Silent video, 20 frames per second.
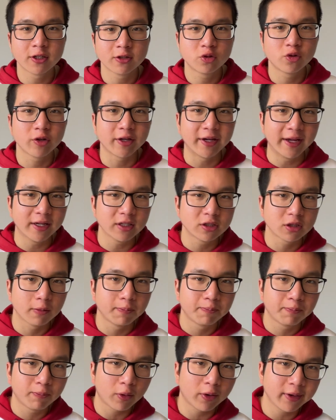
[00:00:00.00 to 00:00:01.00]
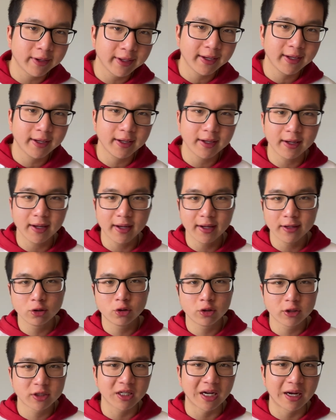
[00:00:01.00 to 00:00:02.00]
to get your body into
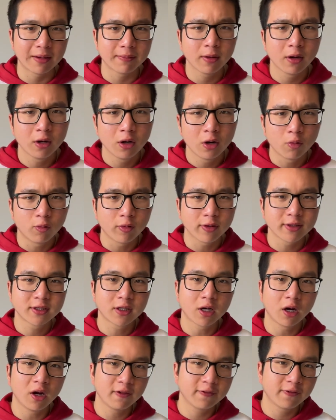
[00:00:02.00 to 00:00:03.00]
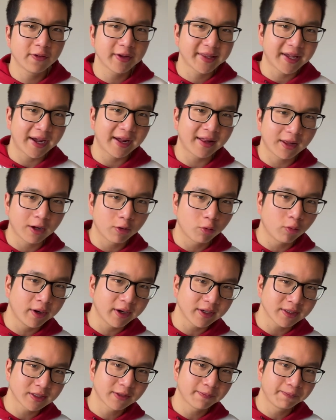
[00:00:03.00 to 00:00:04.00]
shape was going for daily
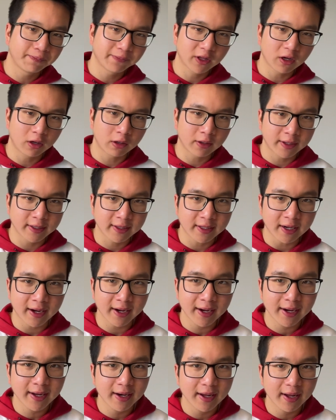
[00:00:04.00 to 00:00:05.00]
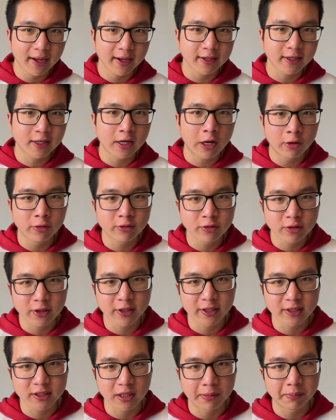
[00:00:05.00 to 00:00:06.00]
walks, going on diet, and going to the
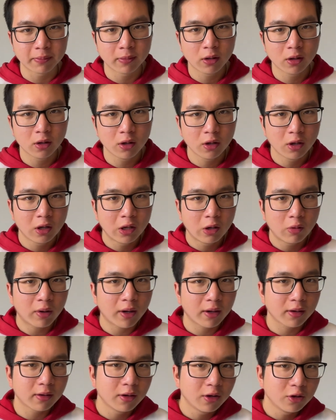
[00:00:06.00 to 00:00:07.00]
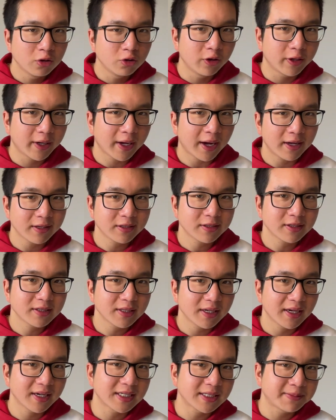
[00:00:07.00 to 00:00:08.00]
gym. Well, you can't
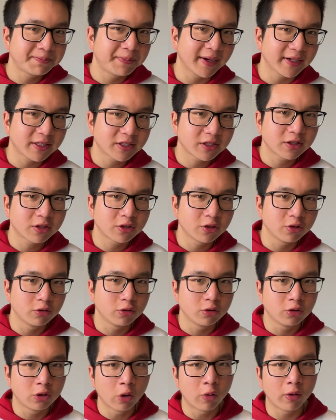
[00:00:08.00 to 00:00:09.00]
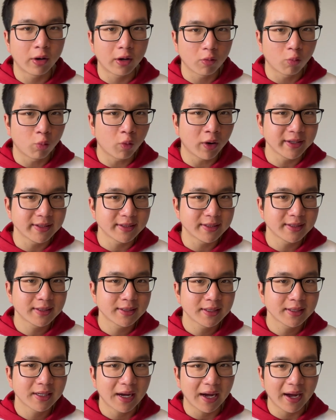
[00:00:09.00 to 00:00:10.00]
just expect to do it once
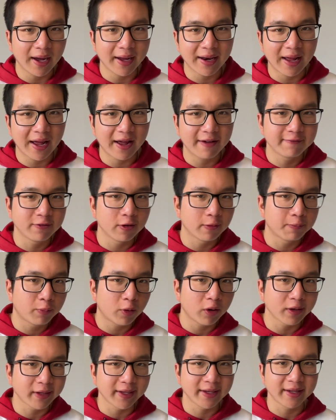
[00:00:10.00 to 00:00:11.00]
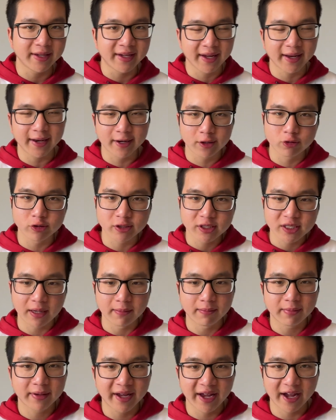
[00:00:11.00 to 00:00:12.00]
and have your body get into shape,
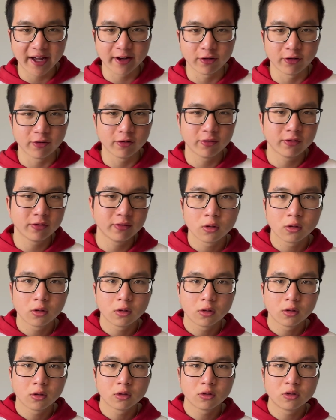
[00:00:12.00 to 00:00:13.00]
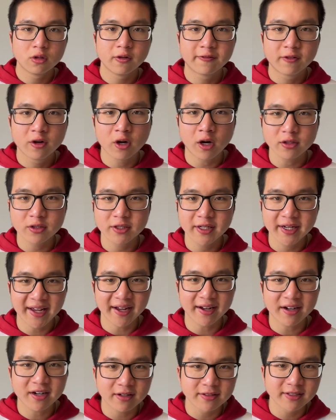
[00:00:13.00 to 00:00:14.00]
can you? You've got to
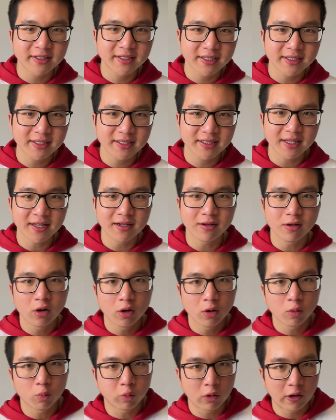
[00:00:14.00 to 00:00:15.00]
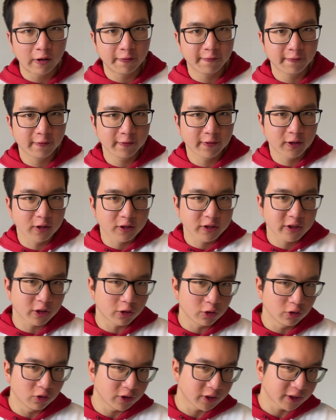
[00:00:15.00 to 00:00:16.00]
get consistent with your
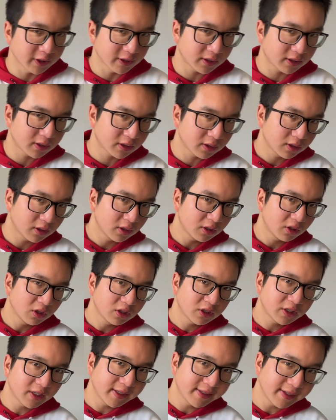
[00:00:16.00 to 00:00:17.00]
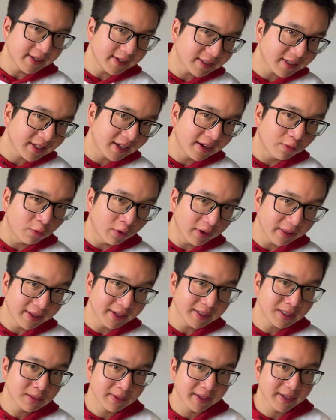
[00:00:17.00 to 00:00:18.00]
solutions. So essentially what
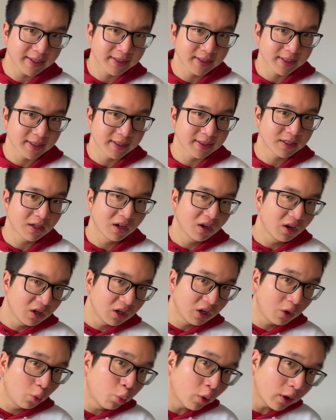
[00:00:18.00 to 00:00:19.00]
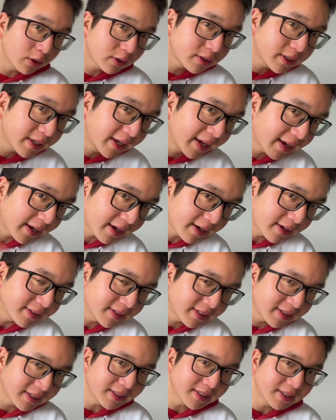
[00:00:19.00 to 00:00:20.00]
this means is you want to get
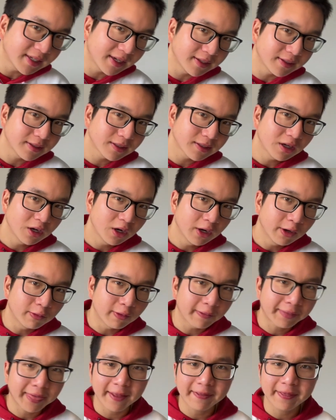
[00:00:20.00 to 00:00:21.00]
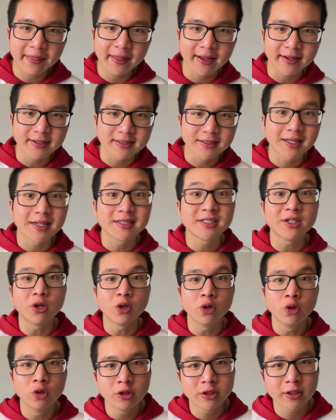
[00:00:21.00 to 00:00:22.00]
consistent with the things, the
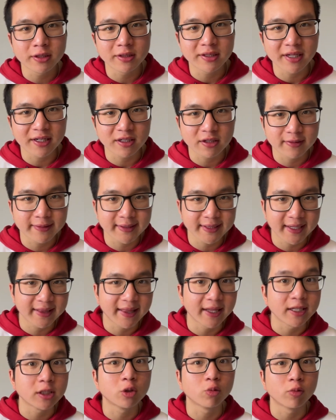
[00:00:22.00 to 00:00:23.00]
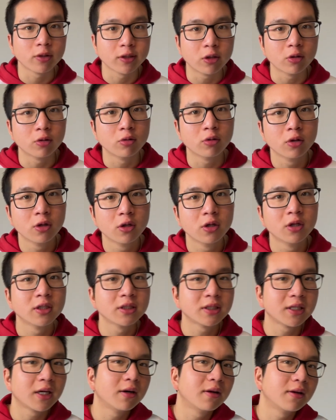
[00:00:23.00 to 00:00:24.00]
solutions that you said that you would do.
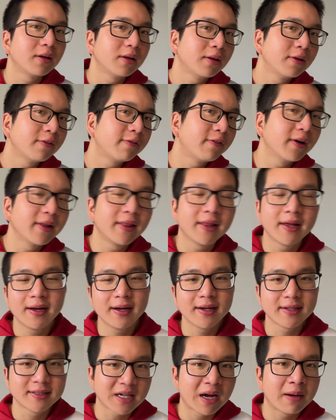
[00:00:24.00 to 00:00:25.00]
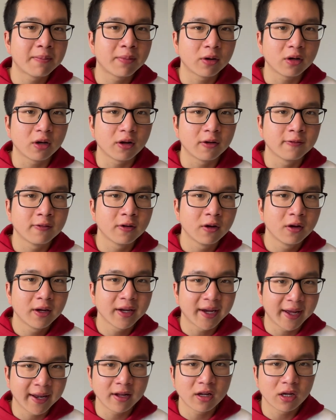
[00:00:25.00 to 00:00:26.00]
So for the example of
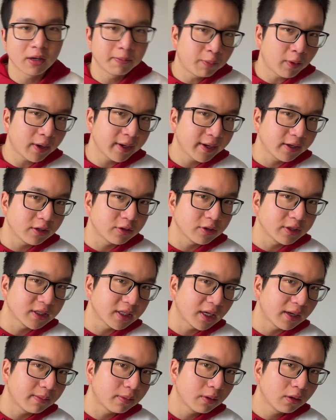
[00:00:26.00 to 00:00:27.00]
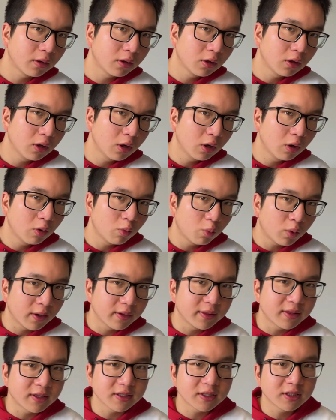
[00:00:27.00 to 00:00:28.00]
getting your body into shape, well,
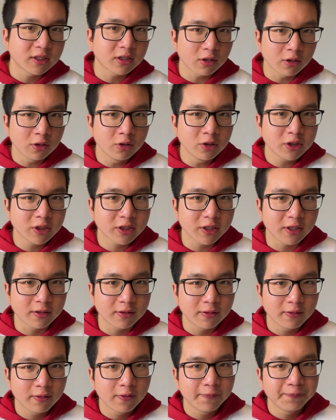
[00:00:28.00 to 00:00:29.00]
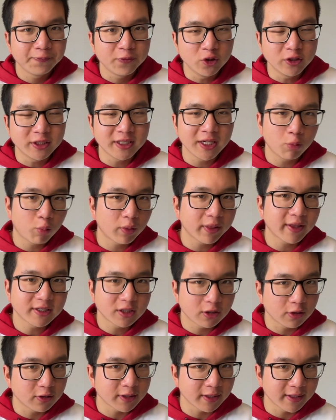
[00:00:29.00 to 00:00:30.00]
the solution, you said what the
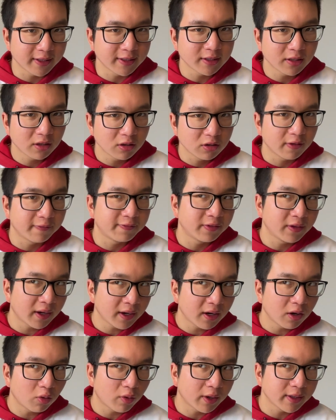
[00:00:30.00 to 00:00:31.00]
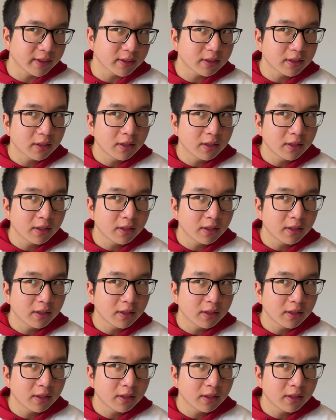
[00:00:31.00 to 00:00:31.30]
solution is, you've done it once,